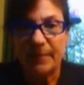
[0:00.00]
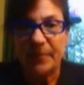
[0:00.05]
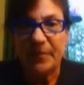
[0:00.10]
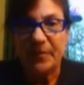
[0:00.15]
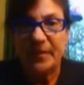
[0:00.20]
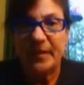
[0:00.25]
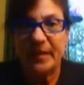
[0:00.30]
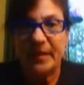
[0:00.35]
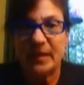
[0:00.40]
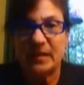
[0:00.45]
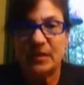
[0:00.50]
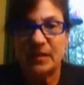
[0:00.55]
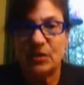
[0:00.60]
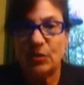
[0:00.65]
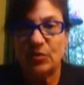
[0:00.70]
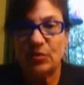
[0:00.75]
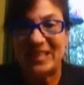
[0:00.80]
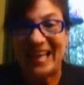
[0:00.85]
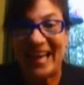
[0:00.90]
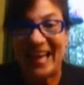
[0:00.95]
these
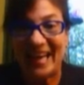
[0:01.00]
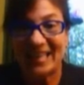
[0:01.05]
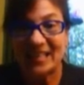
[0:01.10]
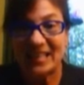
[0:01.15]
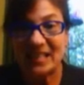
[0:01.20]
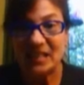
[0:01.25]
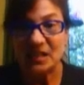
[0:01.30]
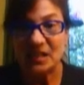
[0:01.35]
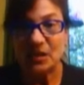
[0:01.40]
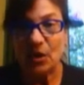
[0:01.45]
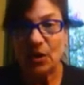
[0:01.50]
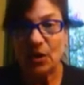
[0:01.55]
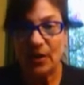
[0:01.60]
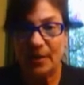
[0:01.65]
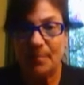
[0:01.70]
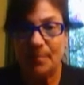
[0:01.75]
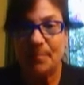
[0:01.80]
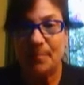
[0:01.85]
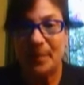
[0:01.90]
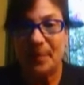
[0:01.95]
two taxes are
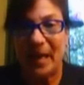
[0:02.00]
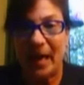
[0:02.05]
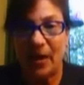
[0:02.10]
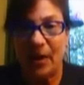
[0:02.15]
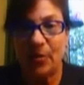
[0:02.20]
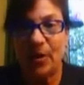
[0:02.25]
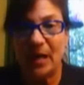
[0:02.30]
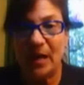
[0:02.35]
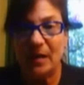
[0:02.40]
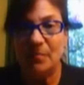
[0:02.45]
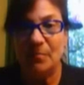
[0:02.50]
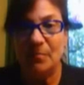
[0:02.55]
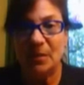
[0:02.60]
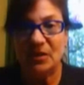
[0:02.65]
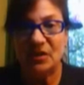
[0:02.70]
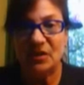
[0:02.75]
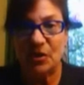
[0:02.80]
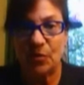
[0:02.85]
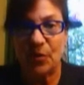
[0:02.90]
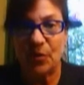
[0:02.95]
in pari
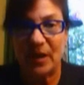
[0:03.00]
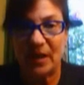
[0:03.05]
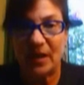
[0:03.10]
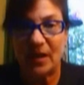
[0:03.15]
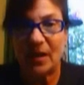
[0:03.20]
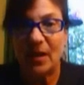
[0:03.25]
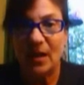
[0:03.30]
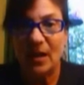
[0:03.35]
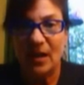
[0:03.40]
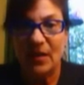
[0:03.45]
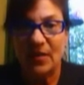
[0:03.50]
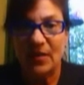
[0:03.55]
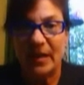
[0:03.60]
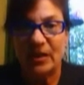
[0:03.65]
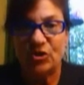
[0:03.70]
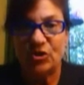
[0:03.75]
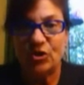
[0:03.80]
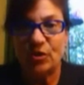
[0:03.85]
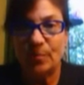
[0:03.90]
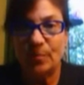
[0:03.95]
materia.
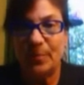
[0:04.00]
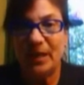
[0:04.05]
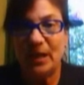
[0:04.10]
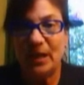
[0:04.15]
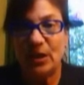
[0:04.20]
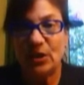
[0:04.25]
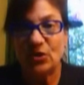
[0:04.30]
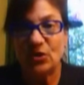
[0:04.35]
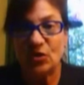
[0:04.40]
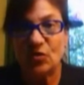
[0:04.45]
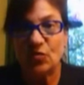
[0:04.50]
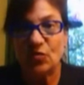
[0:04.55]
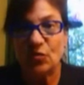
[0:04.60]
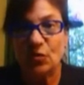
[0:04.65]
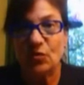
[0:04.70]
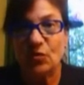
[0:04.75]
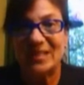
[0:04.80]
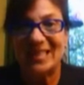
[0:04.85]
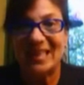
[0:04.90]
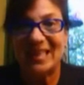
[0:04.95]
They should be
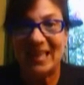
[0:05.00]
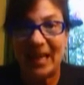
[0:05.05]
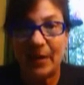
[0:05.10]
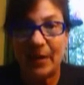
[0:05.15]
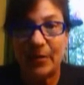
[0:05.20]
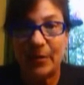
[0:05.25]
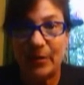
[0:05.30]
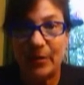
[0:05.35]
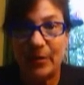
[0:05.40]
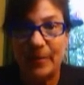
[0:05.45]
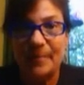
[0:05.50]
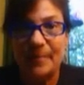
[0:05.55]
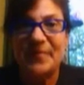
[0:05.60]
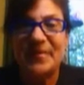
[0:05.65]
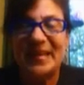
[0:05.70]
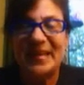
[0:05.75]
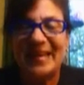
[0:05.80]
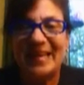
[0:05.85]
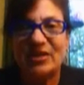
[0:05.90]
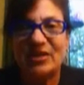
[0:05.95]
construed together.
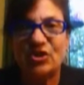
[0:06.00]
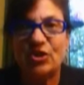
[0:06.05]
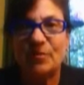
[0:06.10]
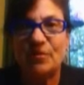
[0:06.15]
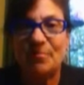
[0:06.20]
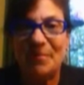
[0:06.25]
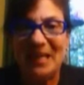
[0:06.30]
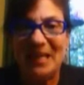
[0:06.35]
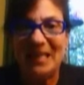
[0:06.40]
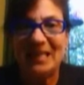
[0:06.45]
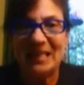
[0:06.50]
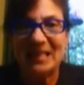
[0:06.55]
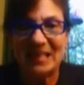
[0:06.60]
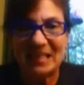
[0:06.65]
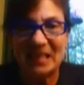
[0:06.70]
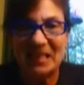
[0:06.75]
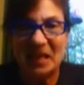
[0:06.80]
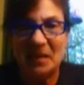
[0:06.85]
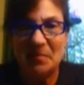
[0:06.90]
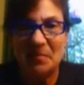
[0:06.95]
It should mean the same